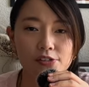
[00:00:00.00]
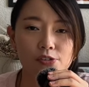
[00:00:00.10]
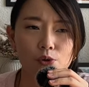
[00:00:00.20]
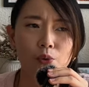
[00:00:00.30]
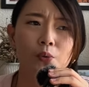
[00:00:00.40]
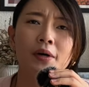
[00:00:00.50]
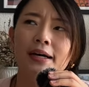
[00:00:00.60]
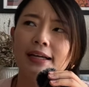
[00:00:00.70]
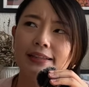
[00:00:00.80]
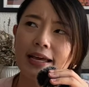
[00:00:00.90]
So
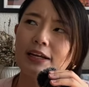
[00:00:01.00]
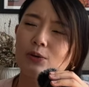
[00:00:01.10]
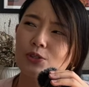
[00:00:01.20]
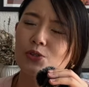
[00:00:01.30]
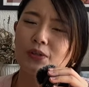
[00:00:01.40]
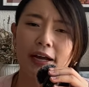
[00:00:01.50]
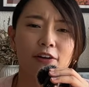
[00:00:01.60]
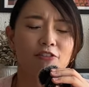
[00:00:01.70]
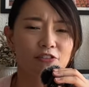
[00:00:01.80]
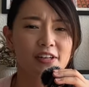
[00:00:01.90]
that also kind
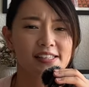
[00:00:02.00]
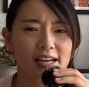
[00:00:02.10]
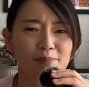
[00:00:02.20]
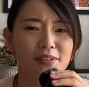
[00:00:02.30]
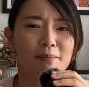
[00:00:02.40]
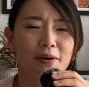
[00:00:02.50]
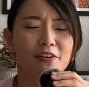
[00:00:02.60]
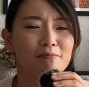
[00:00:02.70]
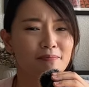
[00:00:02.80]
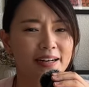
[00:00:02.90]
of frees up the amount
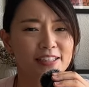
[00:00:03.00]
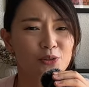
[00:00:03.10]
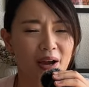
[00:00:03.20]
of money you